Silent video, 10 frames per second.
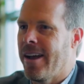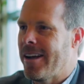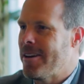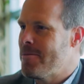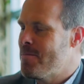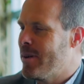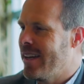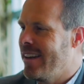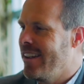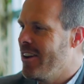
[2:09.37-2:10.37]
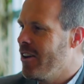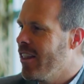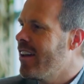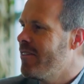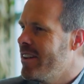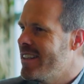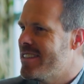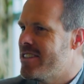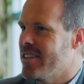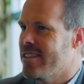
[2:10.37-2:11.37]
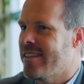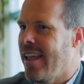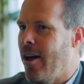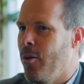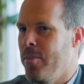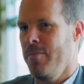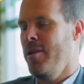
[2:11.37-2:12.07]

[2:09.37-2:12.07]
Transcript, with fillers: um, but you know, a lot of it is just helping